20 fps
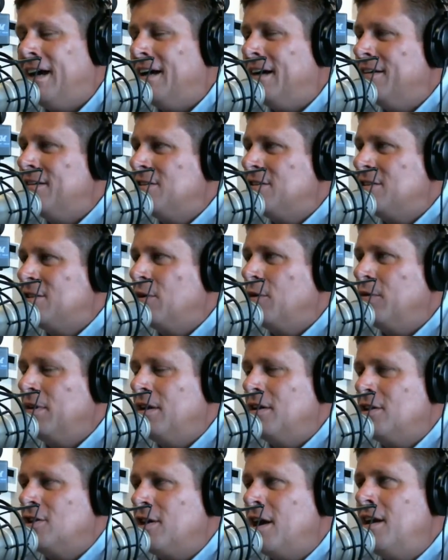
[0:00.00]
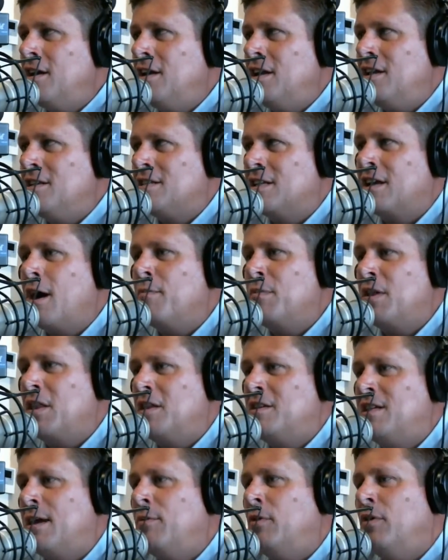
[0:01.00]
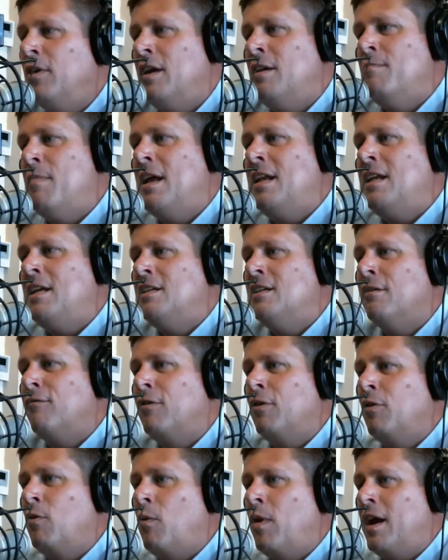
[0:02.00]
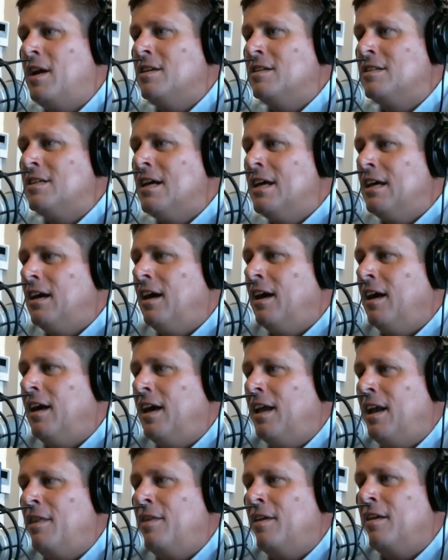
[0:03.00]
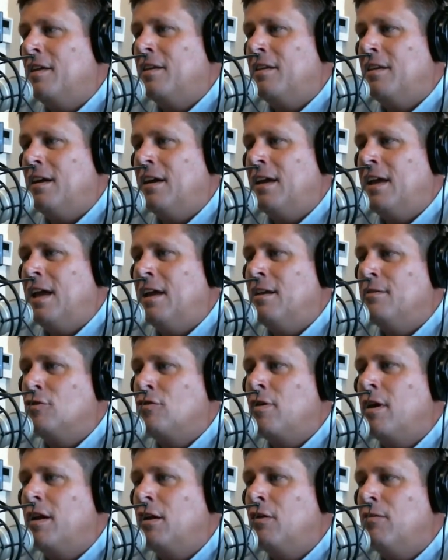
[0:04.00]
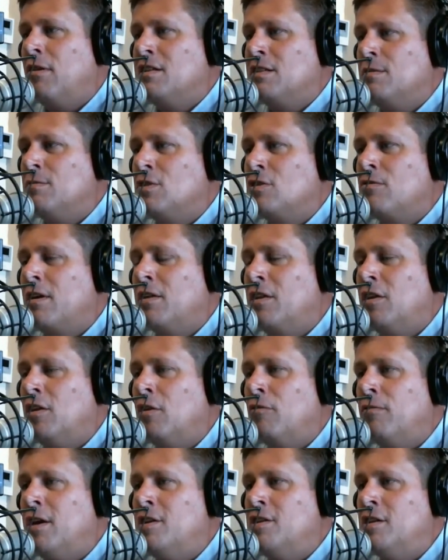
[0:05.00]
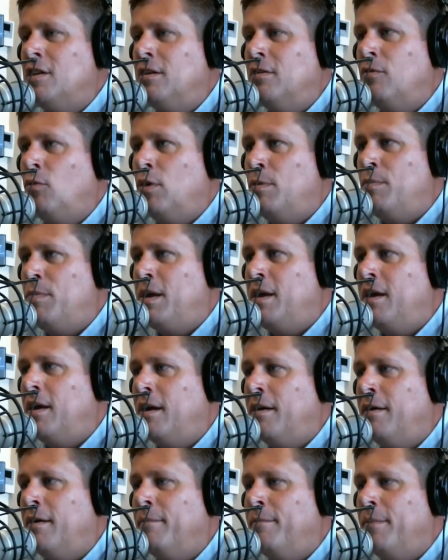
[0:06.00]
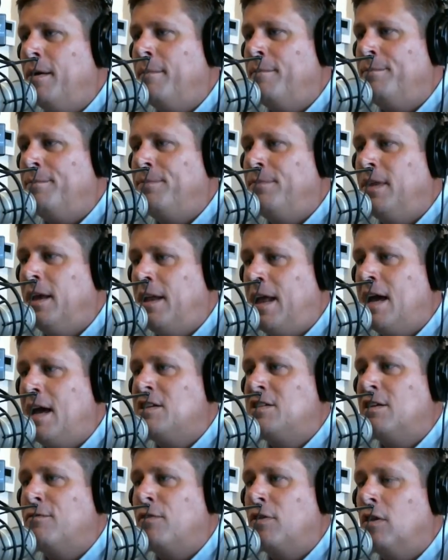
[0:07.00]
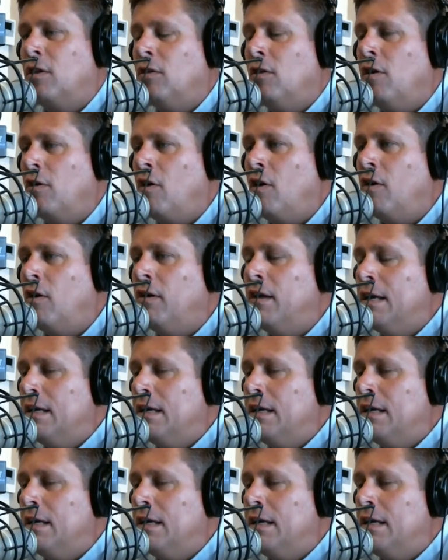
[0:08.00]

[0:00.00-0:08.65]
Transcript: So China needs to come to the table in many different ways. And I think, again, trying to create some strength in the region would be an asset for the long haul.